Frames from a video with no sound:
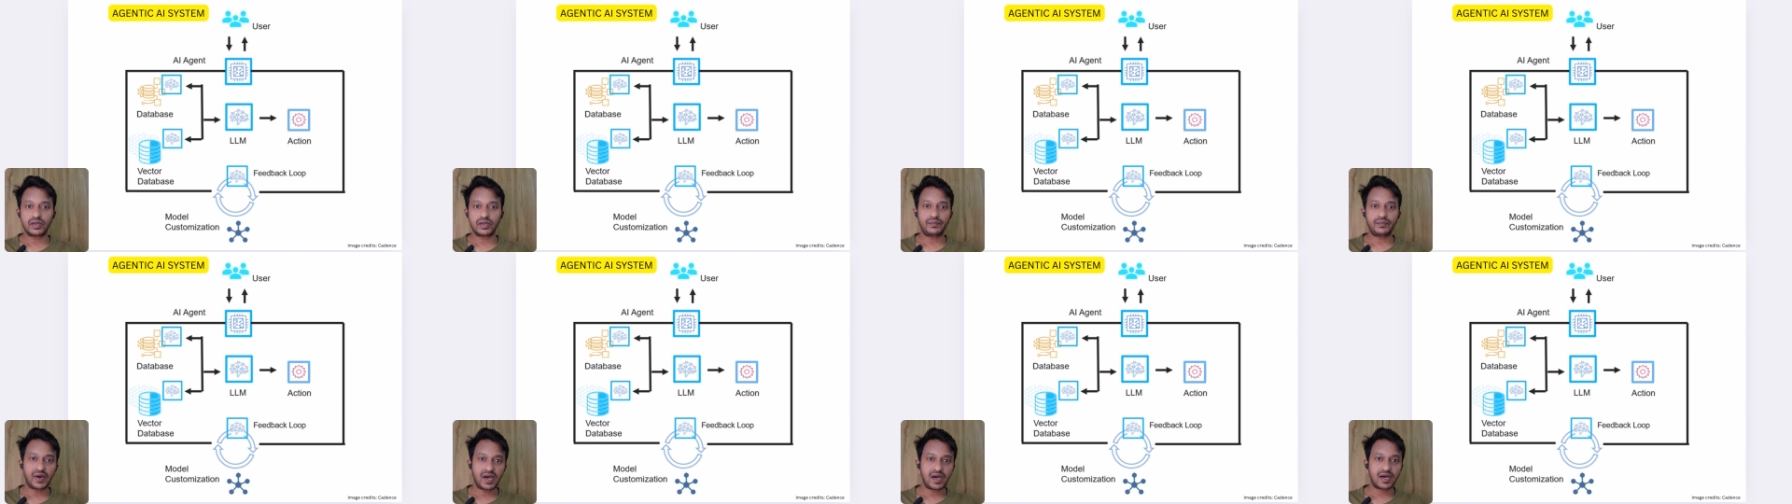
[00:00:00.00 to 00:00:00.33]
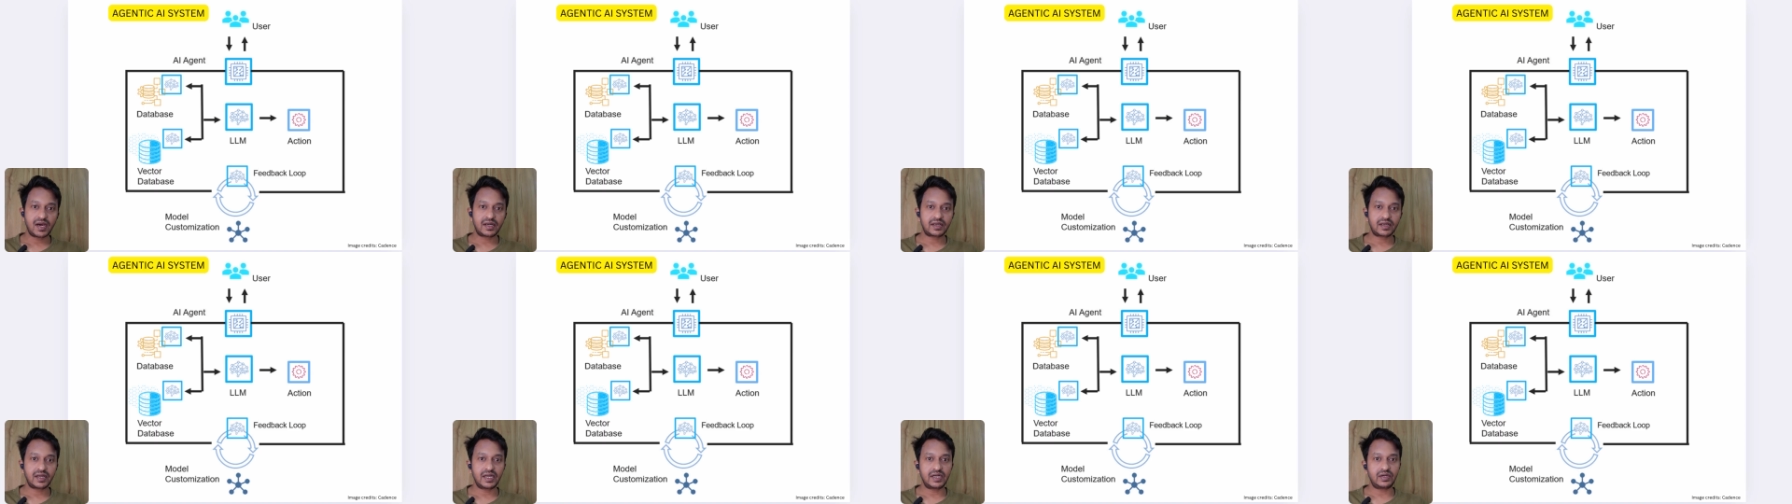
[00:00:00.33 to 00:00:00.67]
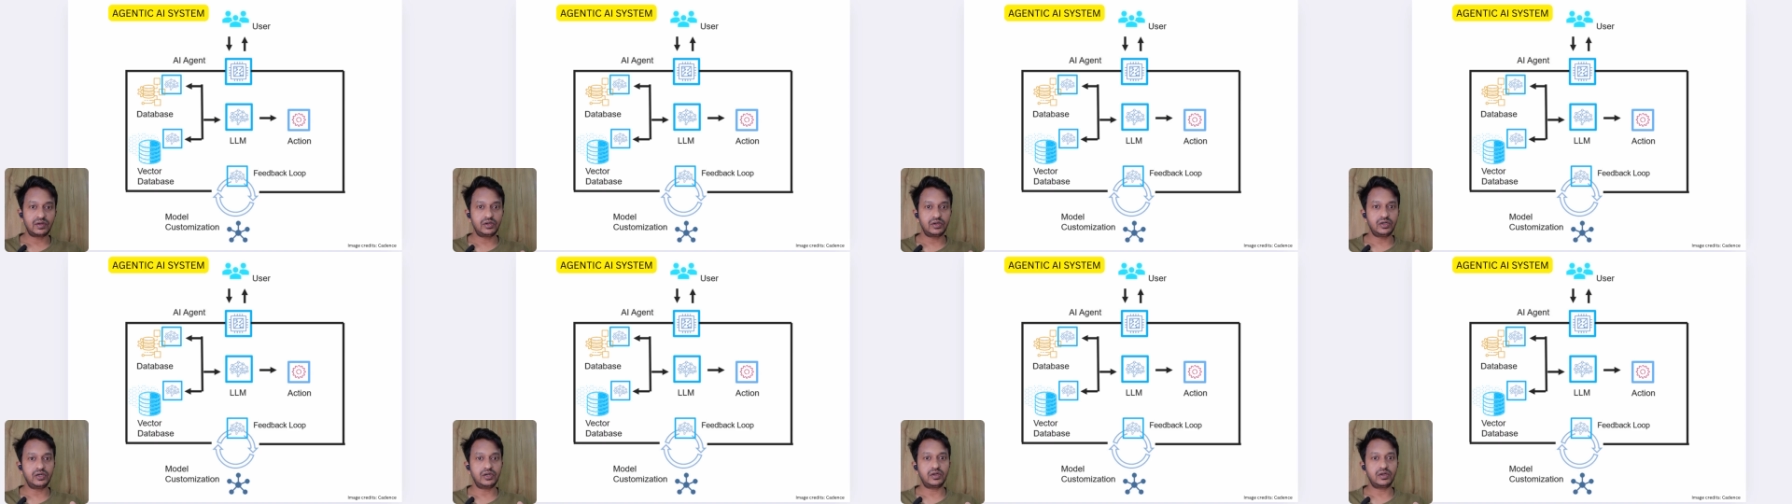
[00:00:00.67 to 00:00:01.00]
the mark
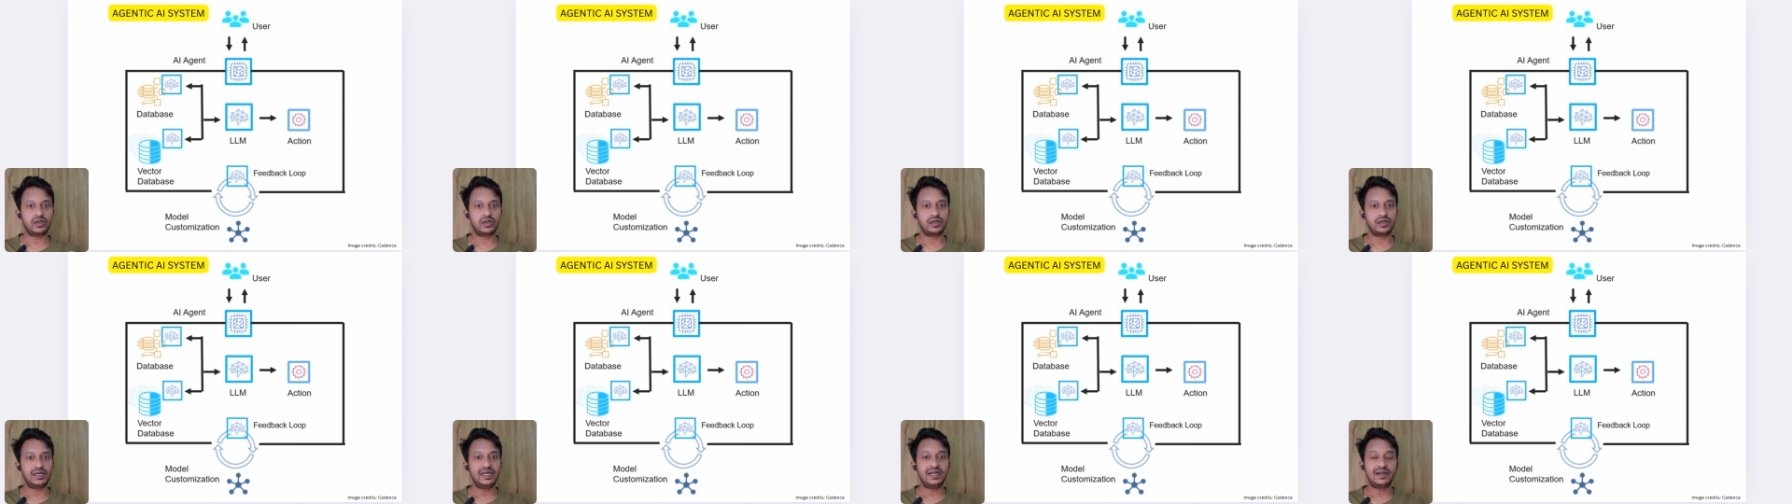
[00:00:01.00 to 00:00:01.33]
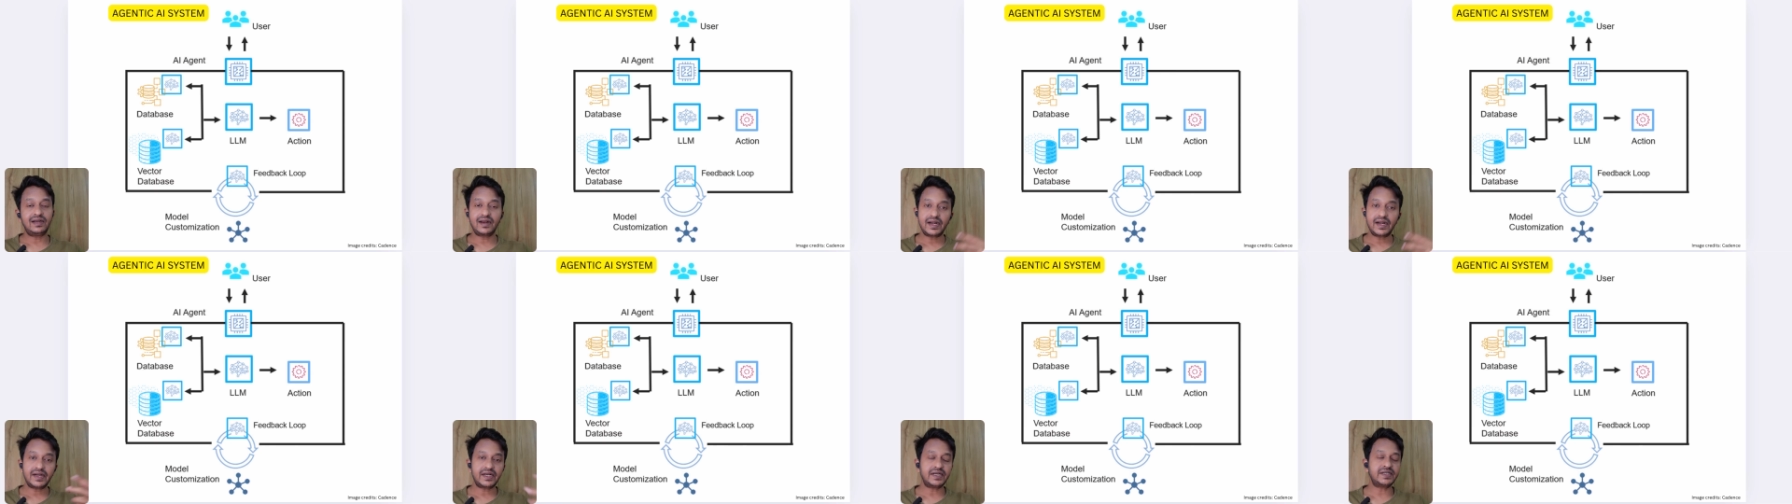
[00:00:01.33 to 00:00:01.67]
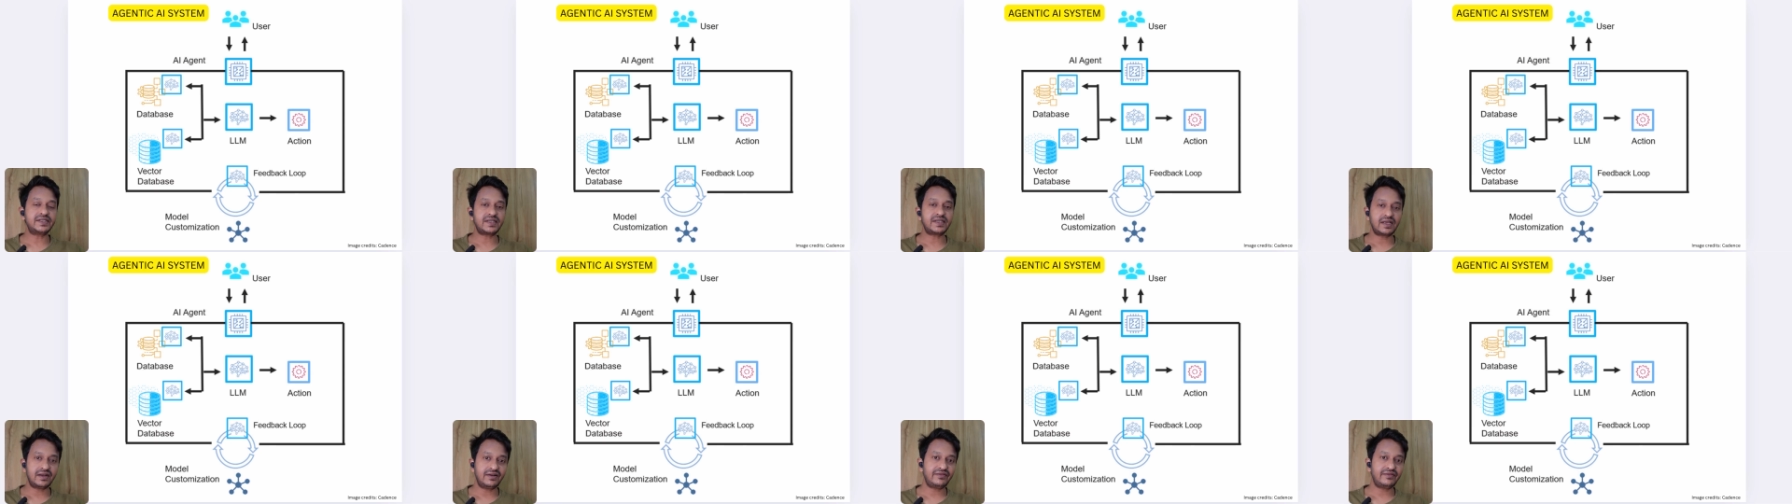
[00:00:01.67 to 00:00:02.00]
it will iterate
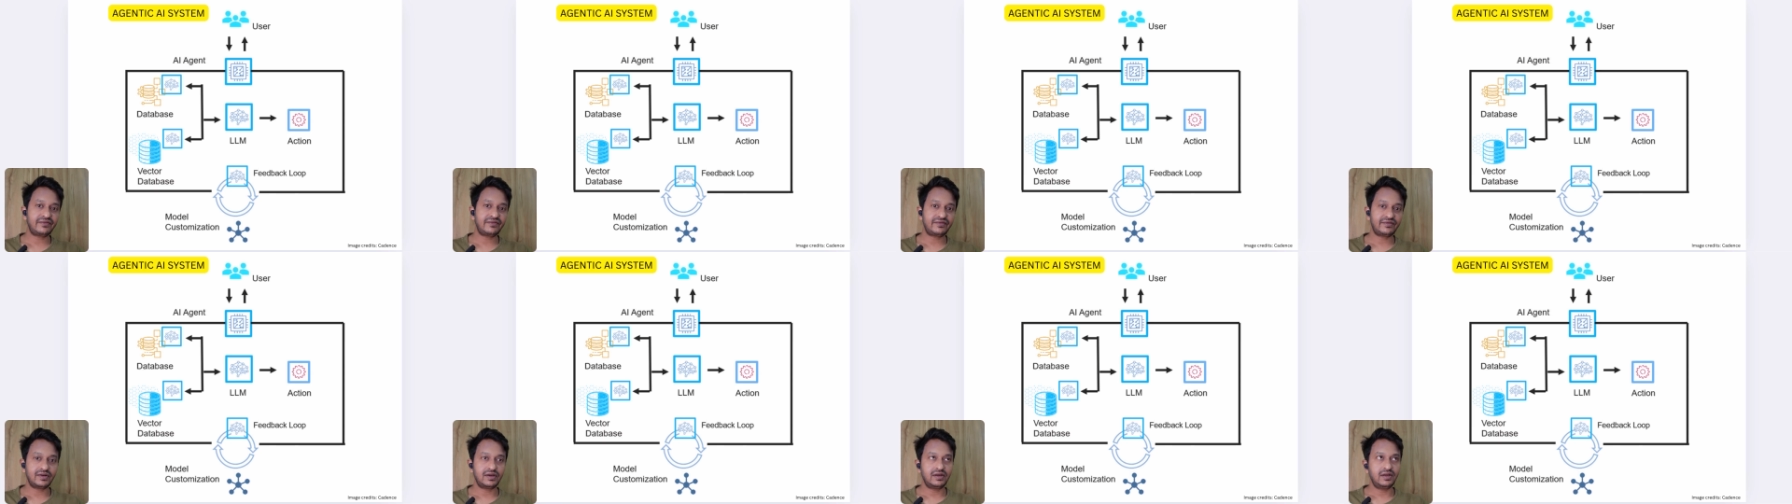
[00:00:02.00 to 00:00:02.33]
itself